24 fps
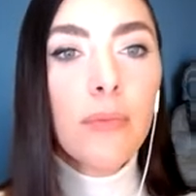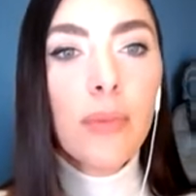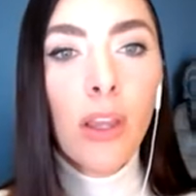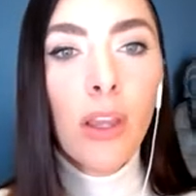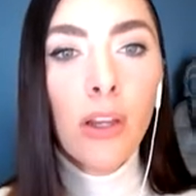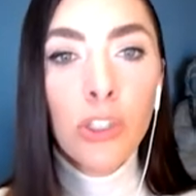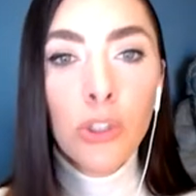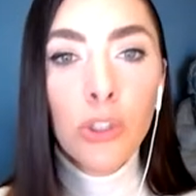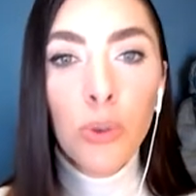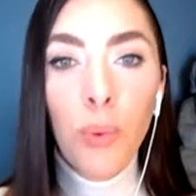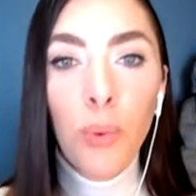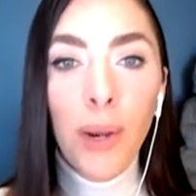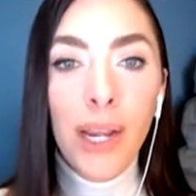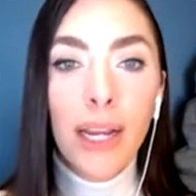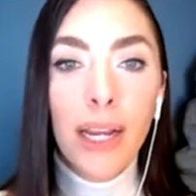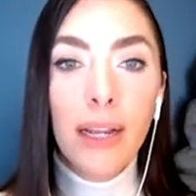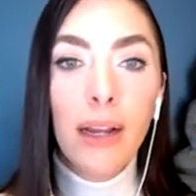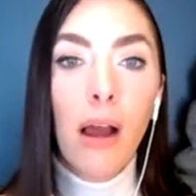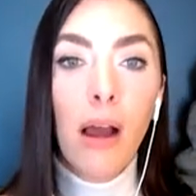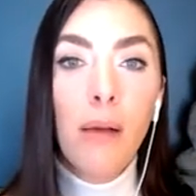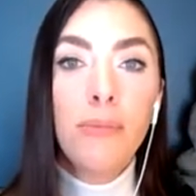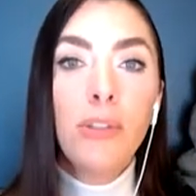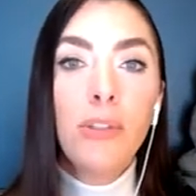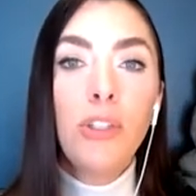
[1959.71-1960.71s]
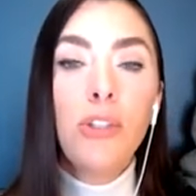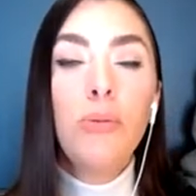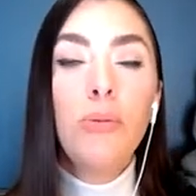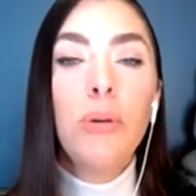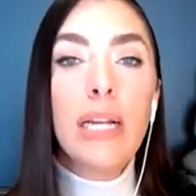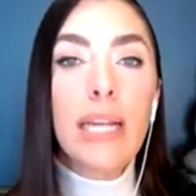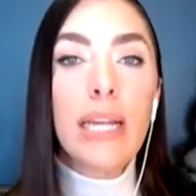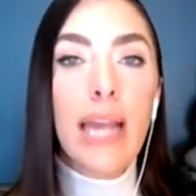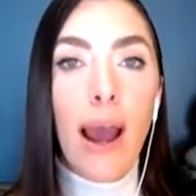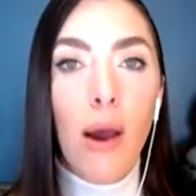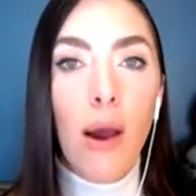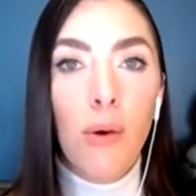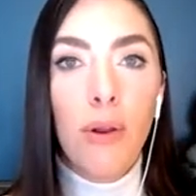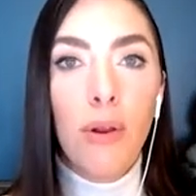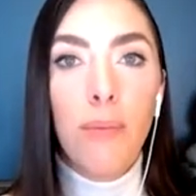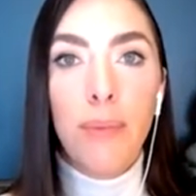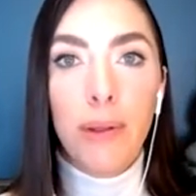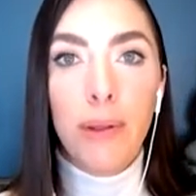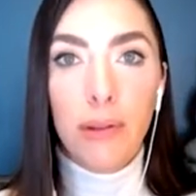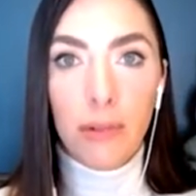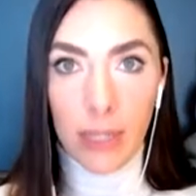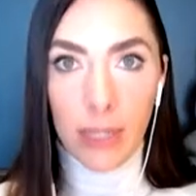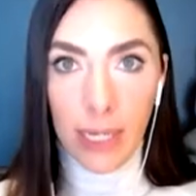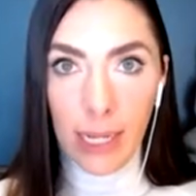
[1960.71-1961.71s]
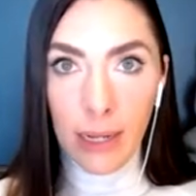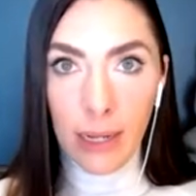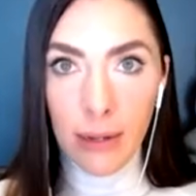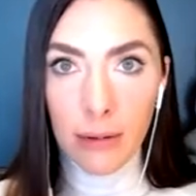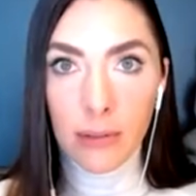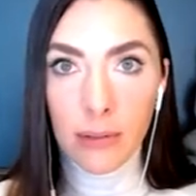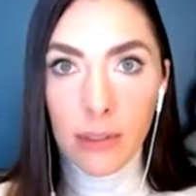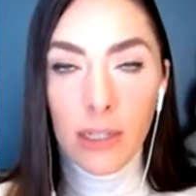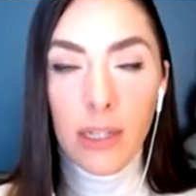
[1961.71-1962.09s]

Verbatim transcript: So when it comes to accountability,